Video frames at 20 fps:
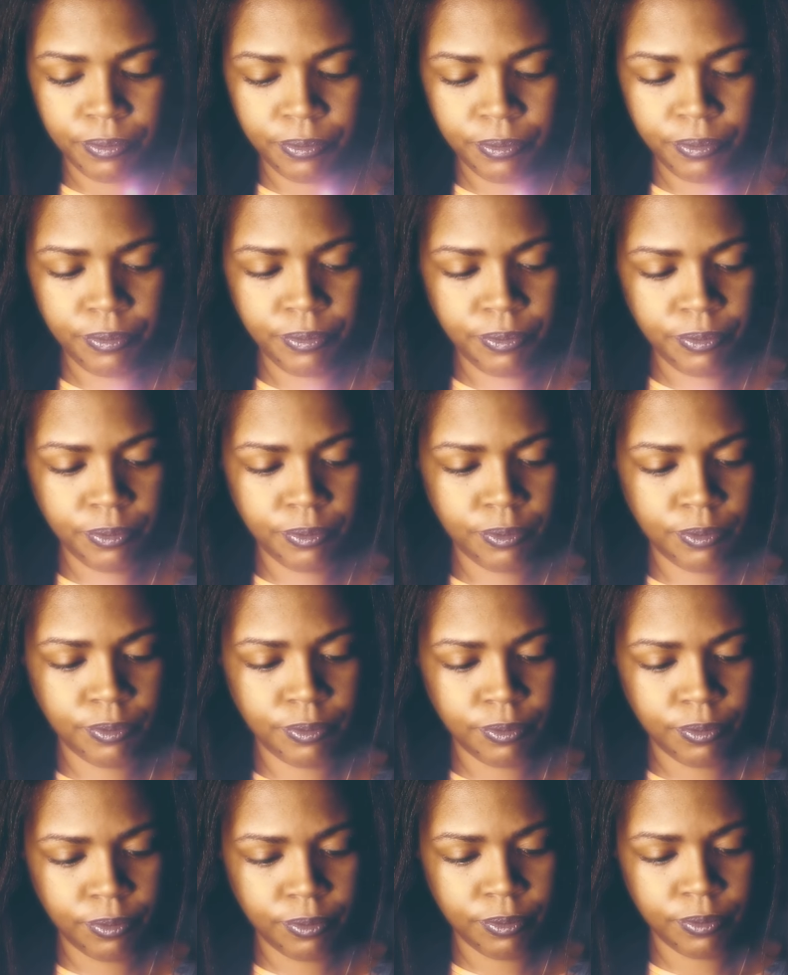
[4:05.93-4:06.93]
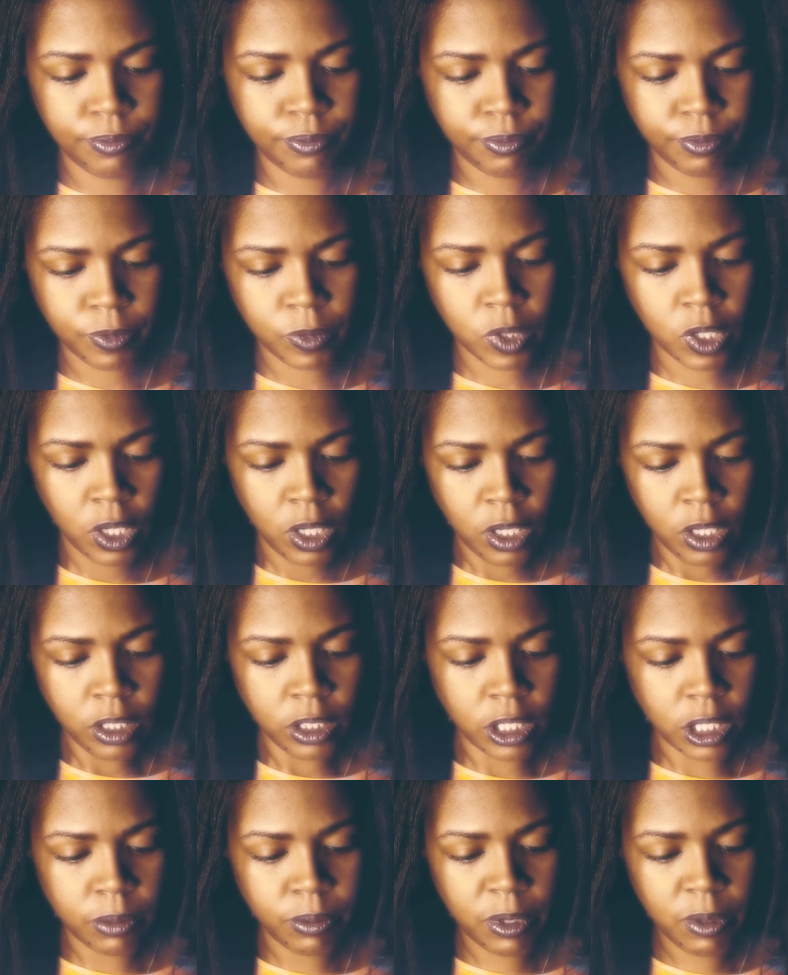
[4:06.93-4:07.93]
Mm.
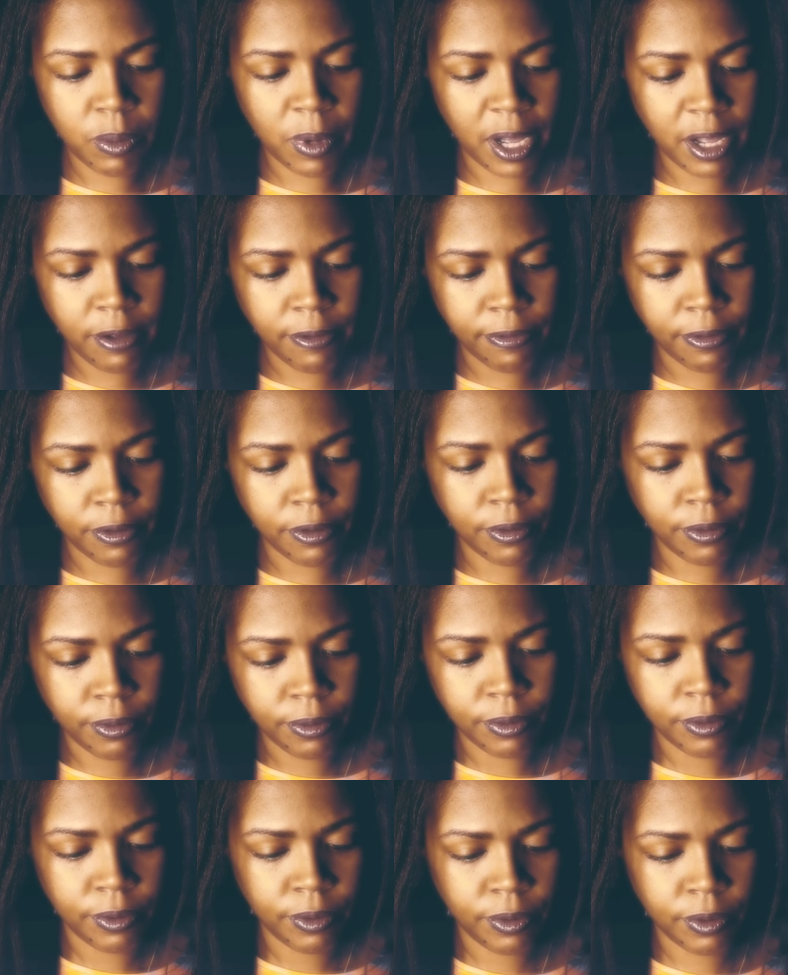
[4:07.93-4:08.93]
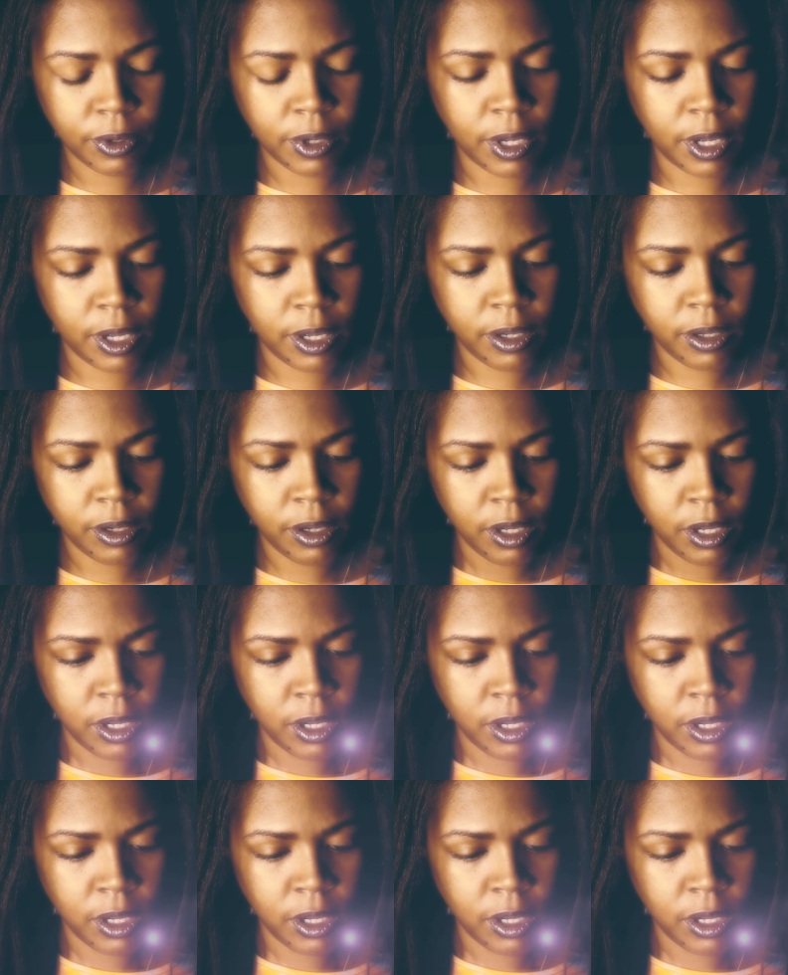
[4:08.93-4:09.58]
Just be mindful, okay?